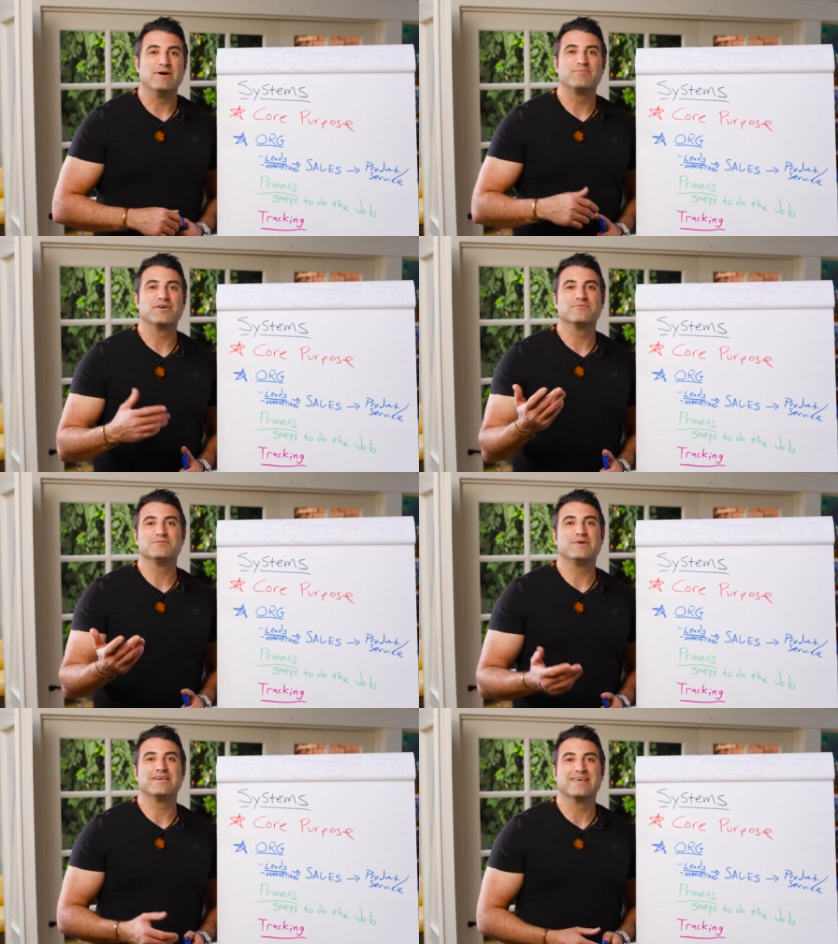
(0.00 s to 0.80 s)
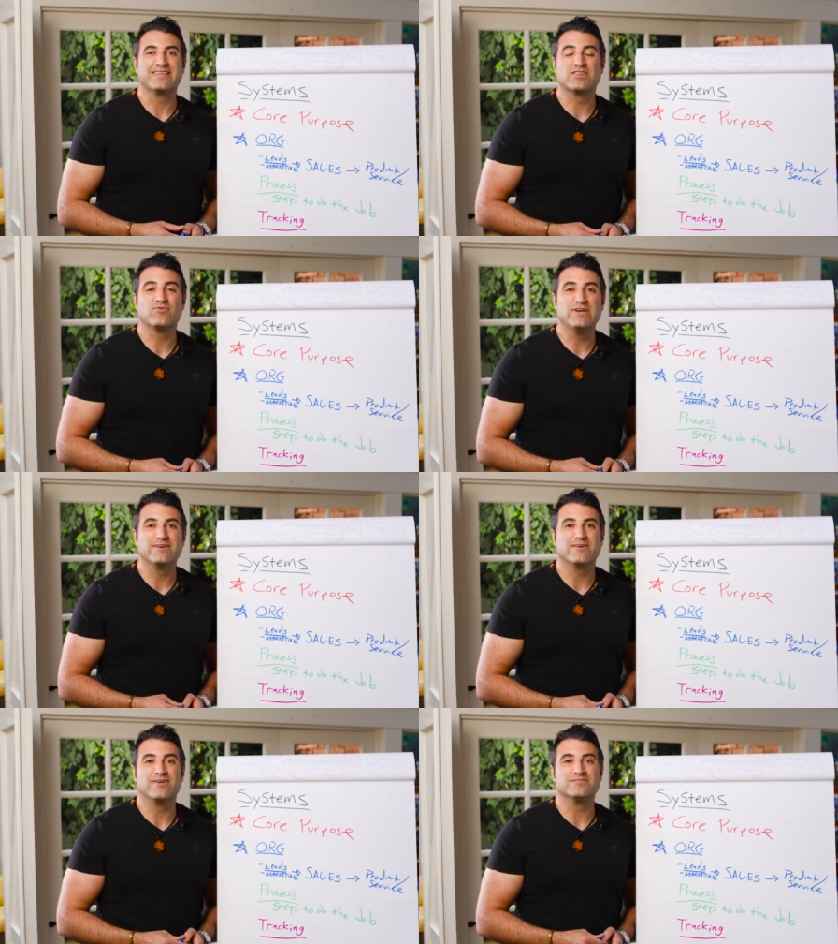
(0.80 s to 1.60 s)
My brother was making like three
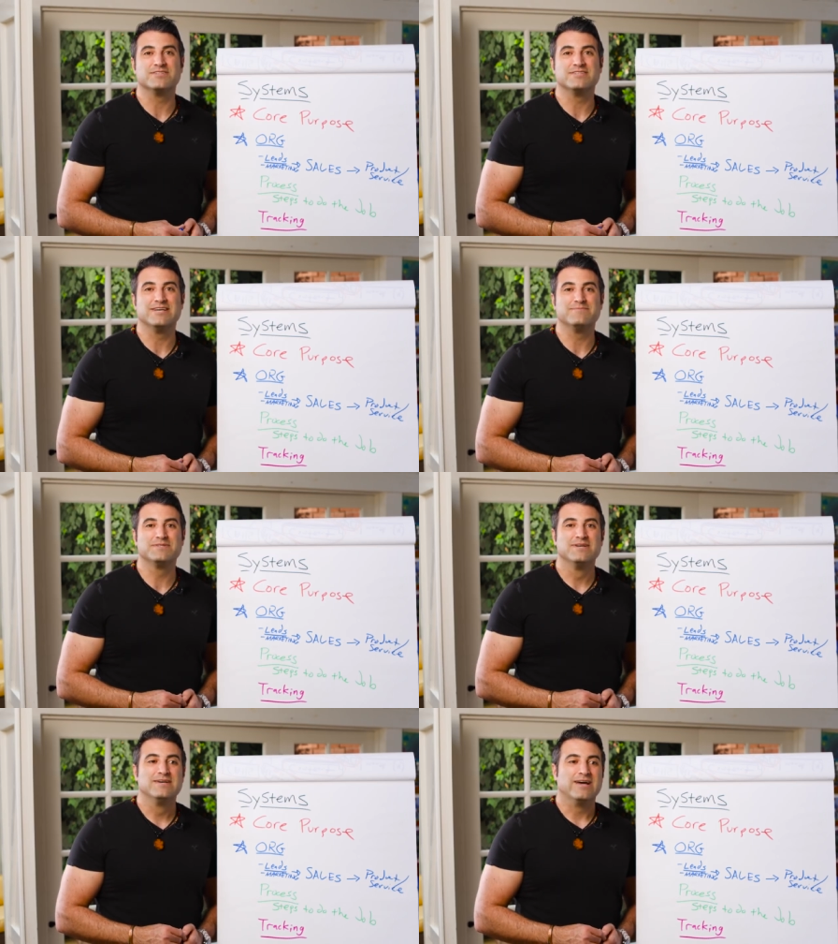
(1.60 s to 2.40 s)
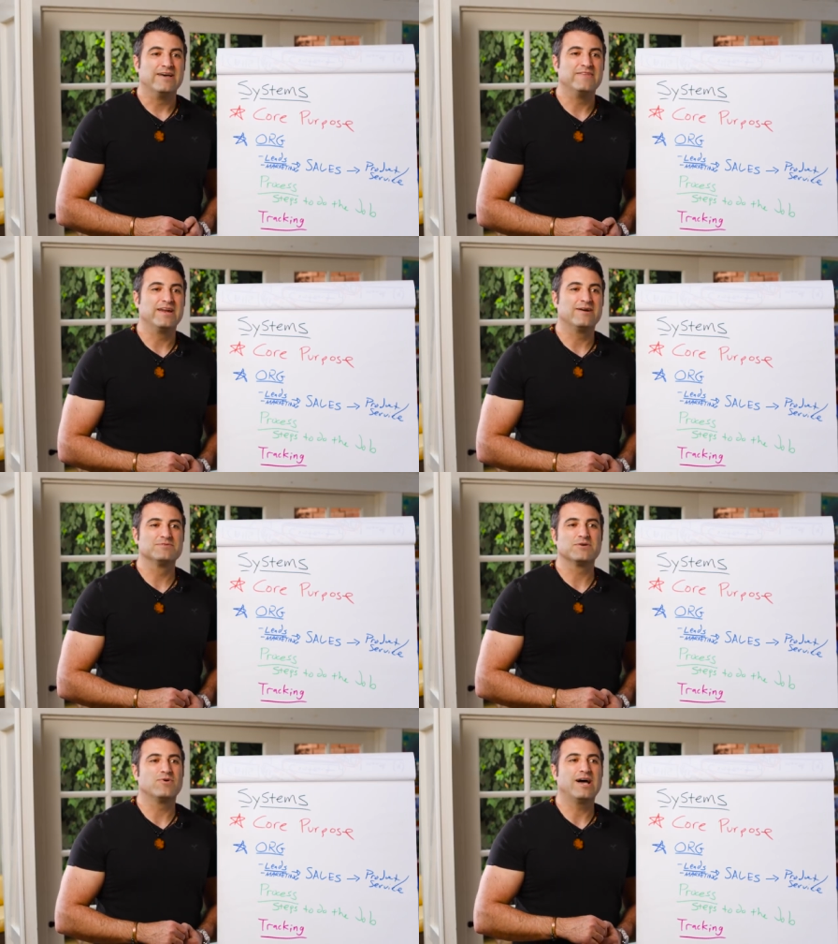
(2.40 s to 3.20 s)
hundred dollars in tips. And then I
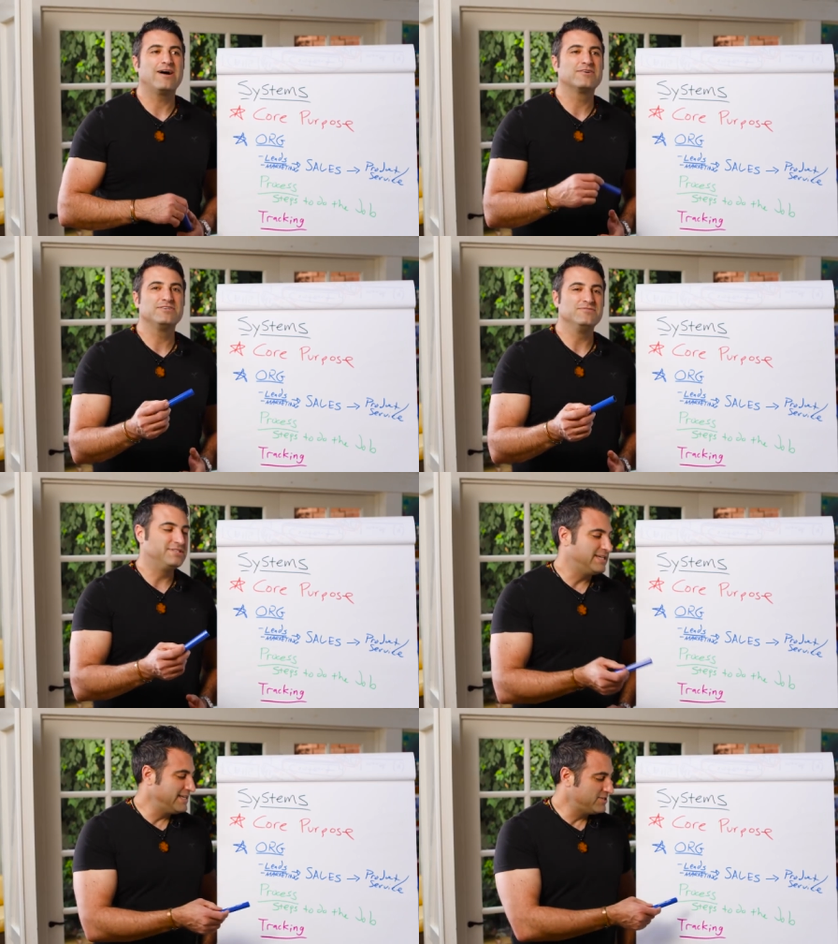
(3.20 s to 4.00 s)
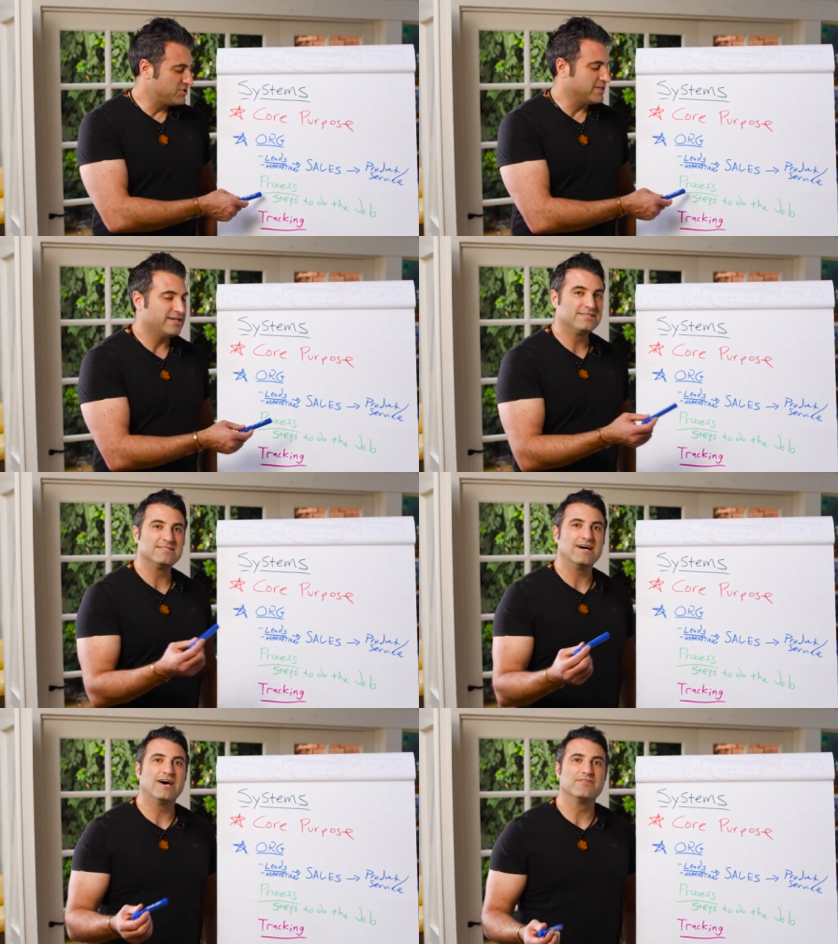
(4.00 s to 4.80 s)
was like, well, how could you teach this
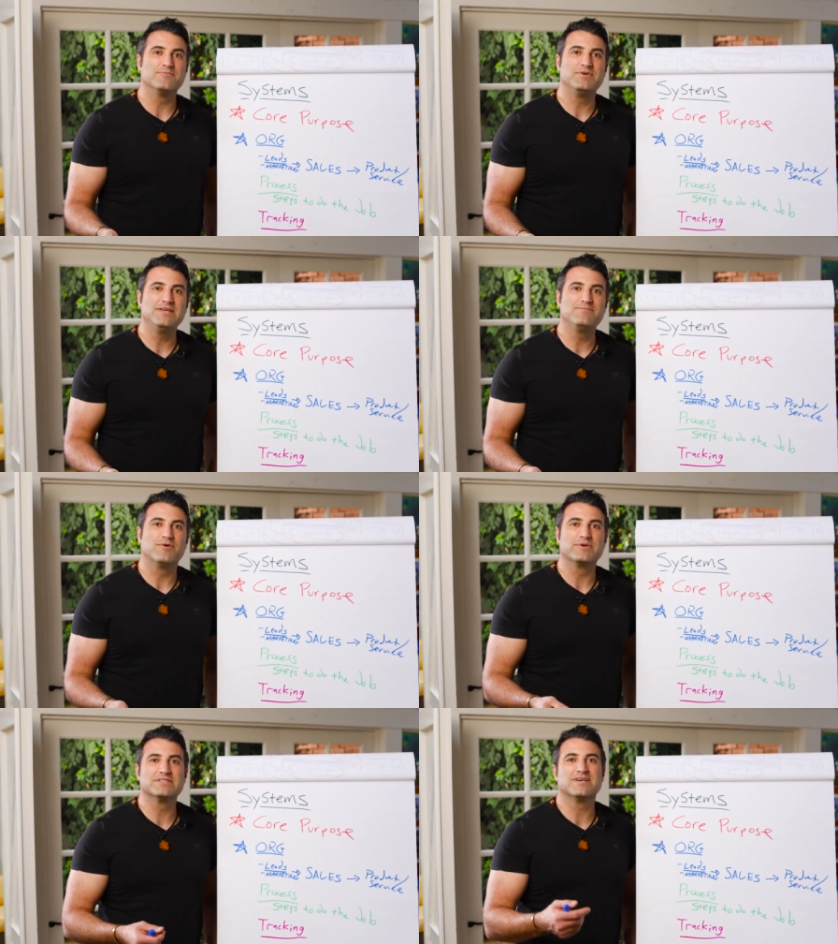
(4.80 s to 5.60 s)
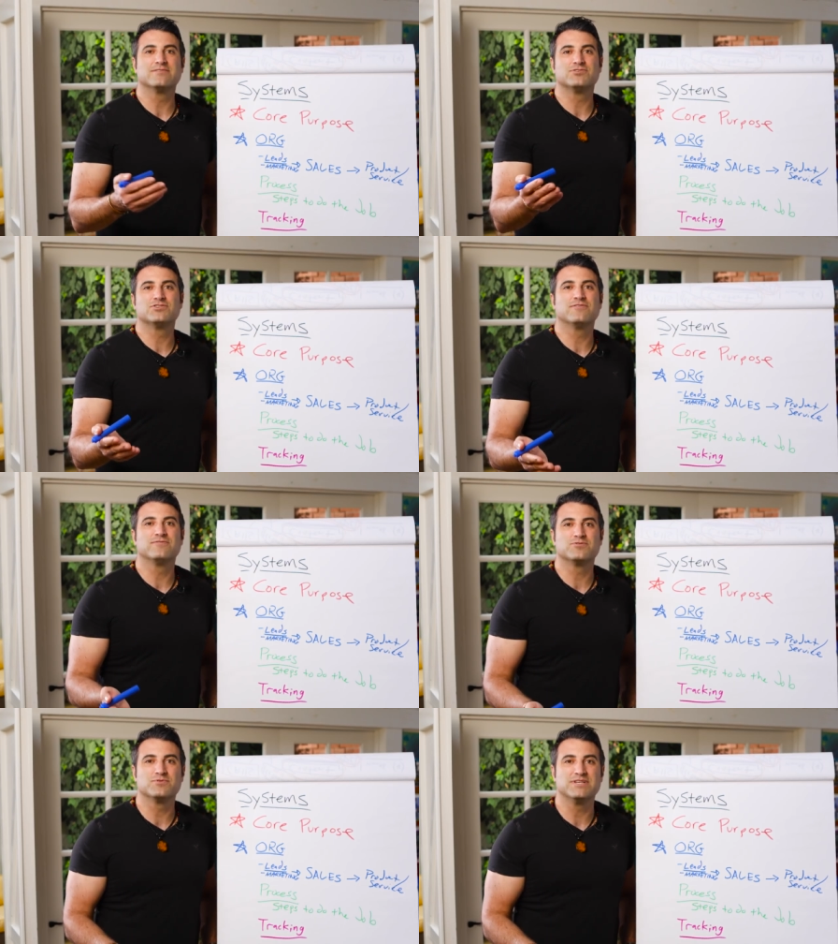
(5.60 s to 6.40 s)
to other people? Because other
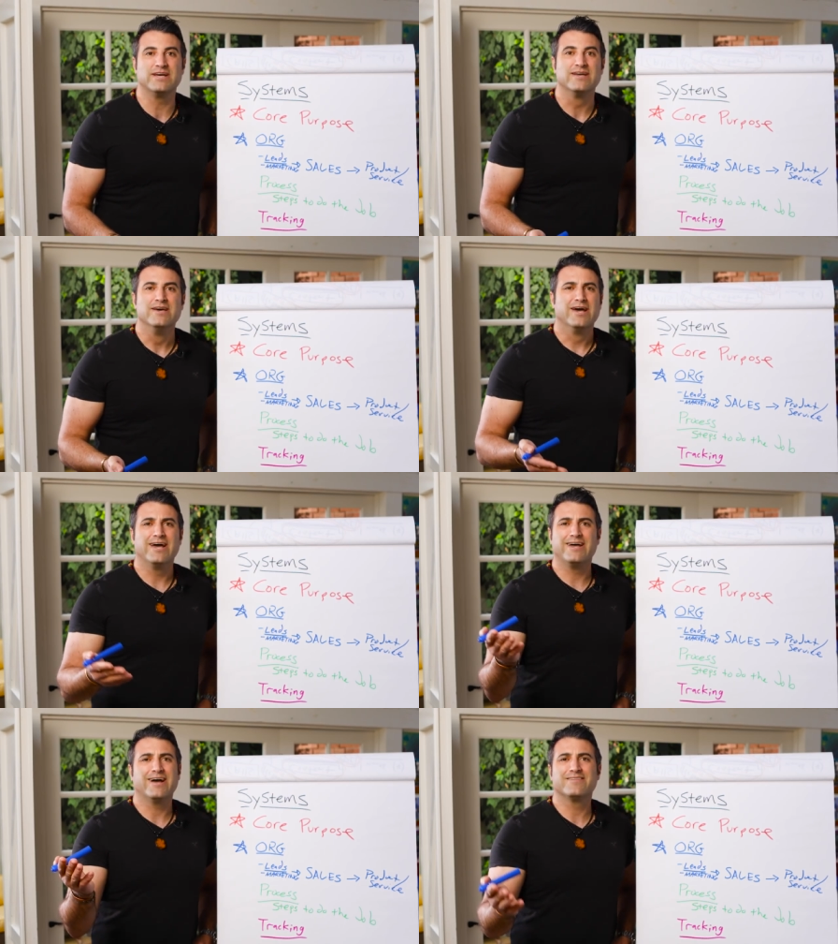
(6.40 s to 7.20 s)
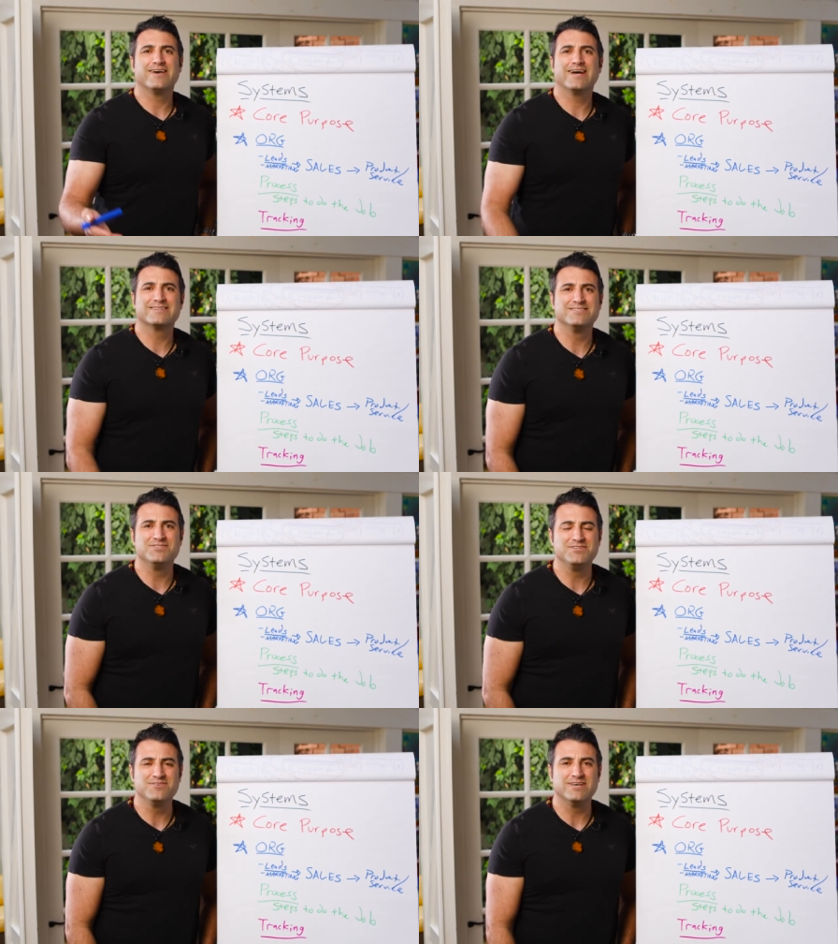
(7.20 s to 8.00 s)
servers were saying, hey, how the heck did
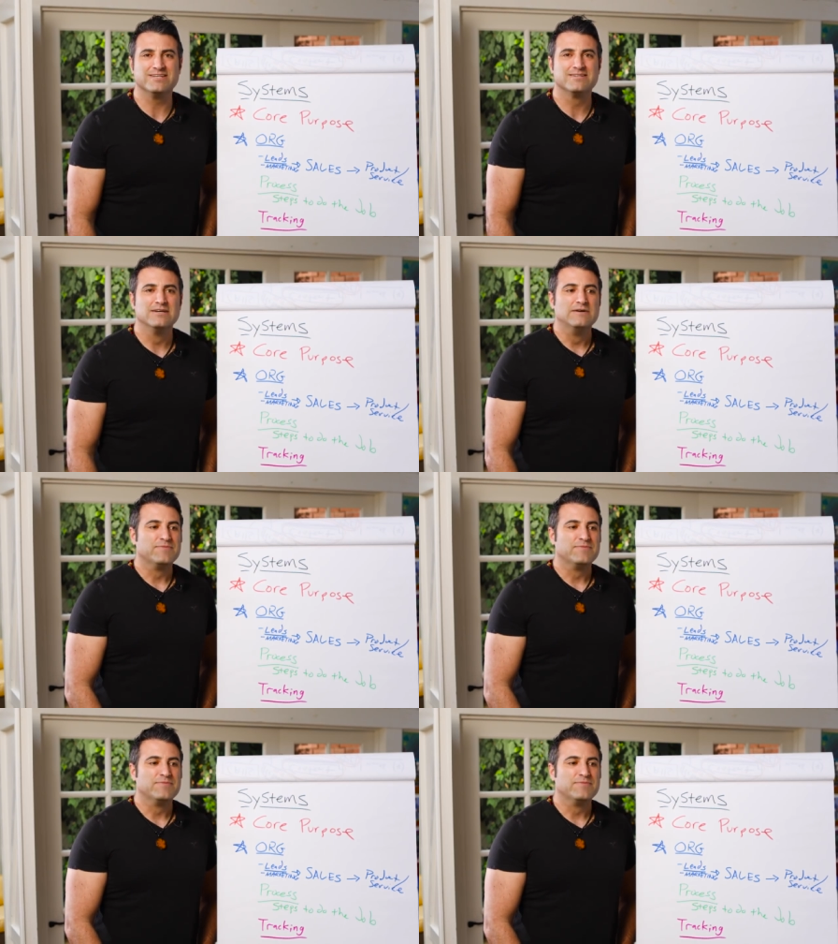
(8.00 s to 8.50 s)
you do this?